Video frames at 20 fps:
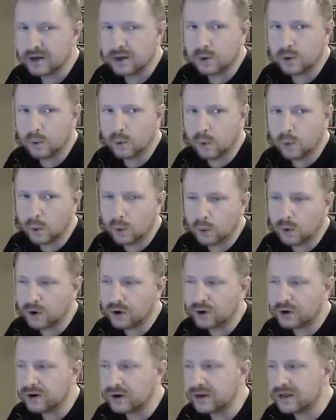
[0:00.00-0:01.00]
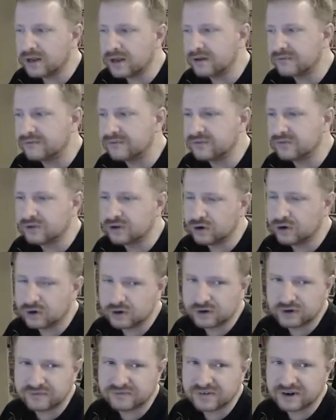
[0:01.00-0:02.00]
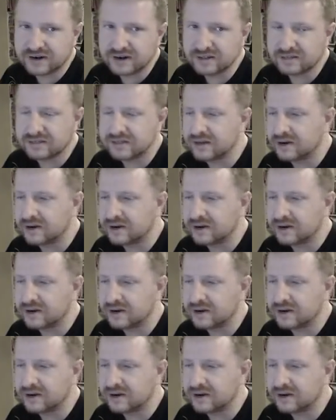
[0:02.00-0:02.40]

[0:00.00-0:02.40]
Or if you're defeated,